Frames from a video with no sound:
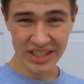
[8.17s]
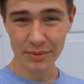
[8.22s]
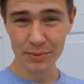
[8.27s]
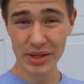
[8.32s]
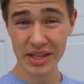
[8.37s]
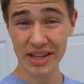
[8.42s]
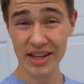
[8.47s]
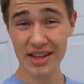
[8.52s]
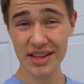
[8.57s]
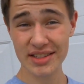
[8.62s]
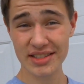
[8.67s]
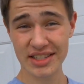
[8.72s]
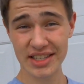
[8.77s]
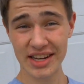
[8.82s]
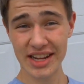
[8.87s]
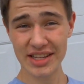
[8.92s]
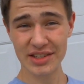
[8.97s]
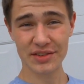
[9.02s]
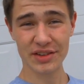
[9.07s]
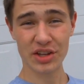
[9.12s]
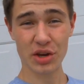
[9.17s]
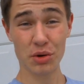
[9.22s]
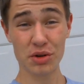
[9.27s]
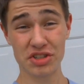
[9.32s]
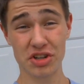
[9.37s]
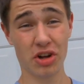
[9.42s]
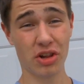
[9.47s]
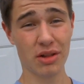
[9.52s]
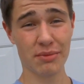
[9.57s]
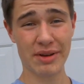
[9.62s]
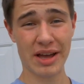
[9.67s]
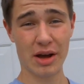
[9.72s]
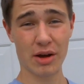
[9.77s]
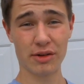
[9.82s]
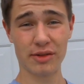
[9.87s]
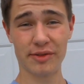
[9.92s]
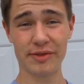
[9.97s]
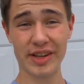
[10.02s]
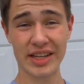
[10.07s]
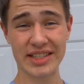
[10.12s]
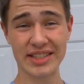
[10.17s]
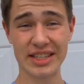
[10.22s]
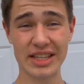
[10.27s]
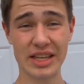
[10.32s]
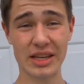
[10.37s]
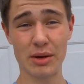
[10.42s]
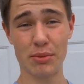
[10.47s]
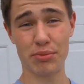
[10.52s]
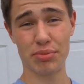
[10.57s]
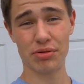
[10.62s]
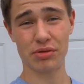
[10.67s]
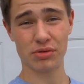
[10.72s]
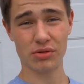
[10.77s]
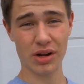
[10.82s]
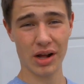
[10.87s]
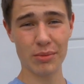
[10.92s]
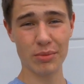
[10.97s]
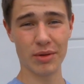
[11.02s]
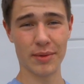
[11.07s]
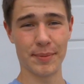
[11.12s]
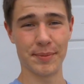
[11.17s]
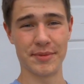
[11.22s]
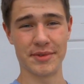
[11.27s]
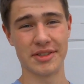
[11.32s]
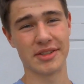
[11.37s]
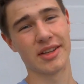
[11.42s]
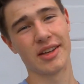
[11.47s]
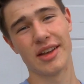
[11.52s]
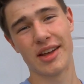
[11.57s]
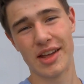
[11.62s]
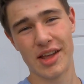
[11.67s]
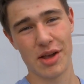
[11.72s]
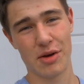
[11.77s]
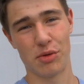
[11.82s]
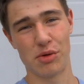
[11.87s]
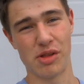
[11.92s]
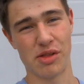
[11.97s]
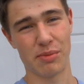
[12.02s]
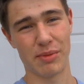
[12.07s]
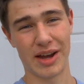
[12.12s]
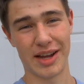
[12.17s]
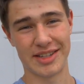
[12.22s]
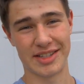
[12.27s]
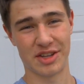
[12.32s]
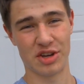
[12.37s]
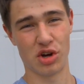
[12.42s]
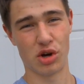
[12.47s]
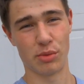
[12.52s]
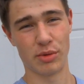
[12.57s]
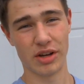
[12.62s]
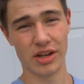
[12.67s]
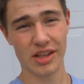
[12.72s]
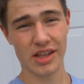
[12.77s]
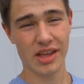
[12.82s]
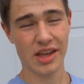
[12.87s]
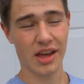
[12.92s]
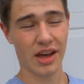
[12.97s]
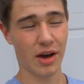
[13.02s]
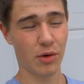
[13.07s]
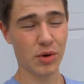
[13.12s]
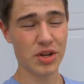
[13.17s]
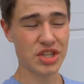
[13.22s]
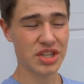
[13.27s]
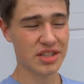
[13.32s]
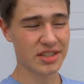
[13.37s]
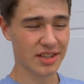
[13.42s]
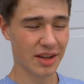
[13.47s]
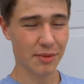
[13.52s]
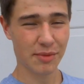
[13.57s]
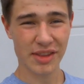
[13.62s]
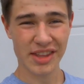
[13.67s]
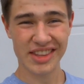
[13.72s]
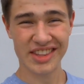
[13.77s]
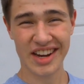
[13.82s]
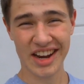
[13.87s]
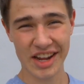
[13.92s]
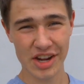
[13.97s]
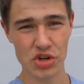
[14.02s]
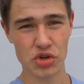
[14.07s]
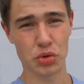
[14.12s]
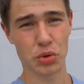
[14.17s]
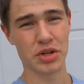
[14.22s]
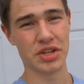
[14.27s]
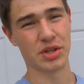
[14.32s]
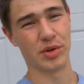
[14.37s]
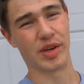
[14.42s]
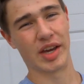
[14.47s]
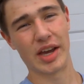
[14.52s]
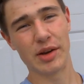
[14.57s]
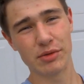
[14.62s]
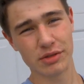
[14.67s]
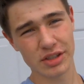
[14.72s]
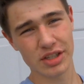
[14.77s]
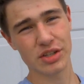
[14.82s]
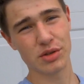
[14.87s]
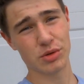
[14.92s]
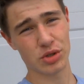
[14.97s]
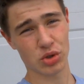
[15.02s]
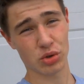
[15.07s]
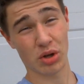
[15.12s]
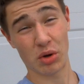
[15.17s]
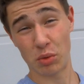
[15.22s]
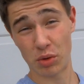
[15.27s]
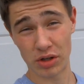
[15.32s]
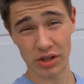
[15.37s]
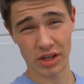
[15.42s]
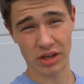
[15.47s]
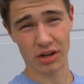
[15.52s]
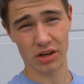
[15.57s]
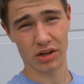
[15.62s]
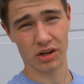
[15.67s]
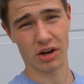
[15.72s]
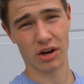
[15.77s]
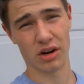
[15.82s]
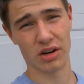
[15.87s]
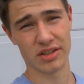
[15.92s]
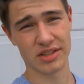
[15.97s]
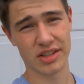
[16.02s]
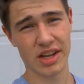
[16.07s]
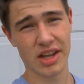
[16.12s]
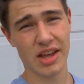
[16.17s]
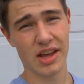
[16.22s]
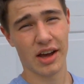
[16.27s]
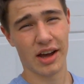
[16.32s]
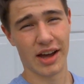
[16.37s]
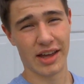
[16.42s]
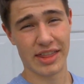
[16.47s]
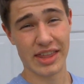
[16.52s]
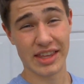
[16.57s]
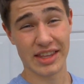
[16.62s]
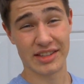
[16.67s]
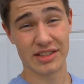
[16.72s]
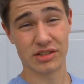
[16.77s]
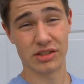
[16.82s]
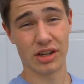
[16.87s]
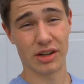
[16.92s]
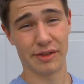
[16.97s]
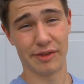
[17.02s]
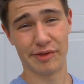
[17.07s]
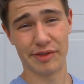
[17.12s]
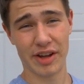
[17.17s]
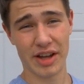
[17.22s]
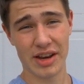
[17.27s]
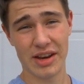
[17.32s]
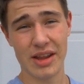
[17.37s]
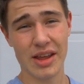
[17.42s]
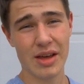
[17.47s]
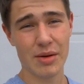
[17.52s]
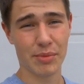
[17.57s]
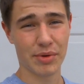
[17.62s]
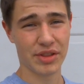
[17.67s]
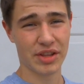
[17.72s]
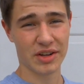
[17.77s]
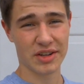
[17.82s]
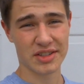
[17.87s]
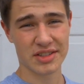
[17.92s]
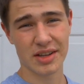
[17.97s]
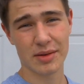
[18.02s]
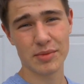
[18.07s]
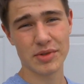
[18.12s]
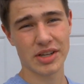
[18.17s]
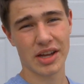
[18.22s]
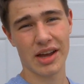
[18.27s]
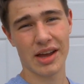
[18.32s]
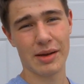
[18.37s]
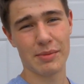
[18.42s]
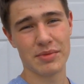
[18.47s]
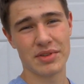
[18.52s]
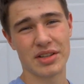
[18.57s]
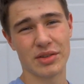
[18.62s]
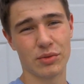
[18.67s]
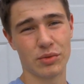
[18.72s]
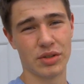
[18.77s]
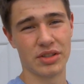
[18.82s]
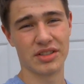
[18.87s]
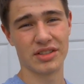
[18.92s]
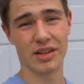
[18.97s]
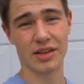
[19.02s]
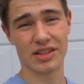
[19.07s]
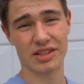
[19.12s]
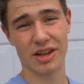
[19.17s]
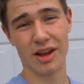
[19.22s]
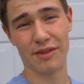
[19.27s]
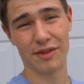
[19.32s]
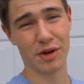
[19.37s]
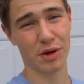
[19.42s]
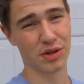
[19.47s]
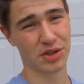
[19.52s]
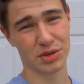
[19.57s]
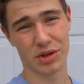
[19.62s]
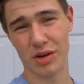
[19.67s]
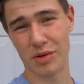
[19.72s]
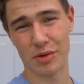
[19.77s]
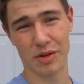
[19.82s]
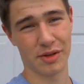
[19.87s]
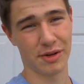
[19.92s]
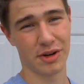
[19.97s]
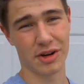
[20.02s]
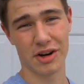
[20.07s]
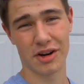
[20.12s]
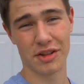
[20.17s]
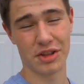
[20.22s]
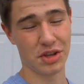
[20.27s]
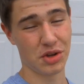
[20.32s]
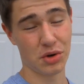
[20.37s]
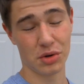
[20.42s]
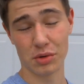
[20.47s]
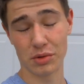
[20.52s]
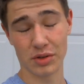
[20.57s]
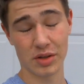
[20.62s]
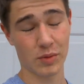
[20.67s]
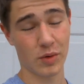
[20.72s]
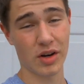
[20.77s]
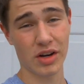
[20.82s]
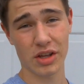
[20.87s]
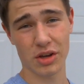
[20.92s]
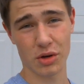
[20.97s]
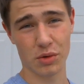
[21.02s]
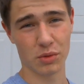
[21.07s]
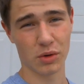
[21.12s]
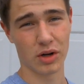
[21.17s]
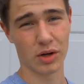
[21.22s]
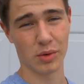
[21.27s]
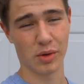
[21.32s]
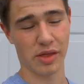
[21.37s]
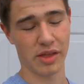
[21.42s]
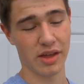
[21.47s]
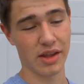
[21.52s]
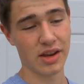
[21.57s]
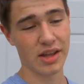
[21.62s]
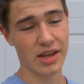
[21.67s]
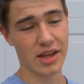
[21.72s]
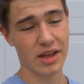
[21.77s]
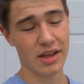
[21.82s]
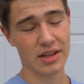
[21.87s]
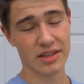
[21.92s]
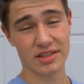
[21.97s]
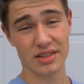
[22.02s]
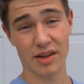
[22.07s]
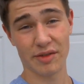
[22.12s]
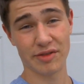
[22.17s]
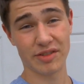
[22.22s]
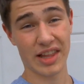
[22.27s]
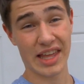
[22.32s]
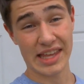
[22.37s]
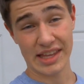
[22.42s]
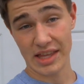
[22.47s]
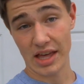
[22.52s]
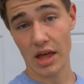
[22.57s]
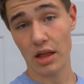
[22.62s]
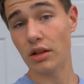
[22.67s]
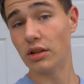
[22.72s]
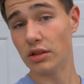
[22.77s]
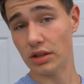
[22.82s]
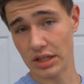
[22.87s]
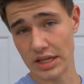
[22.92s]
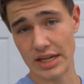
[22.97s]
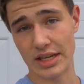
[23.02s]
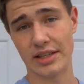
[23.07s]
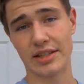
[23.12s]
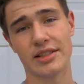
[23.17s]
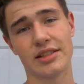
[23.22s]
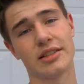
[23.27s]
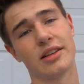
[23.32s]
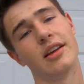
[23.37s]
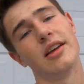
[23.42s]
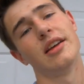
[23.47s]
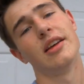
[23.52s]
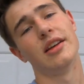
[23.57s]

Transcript: because today's video is all about fixing problems with my Tacoma, which is something that I enjoy doing. I really do enjoy working on cars. I think it's a lot of fun, but there are some times when stuff goes wrong with your car that you don't really want to go wrong with it. Stuff like leaks.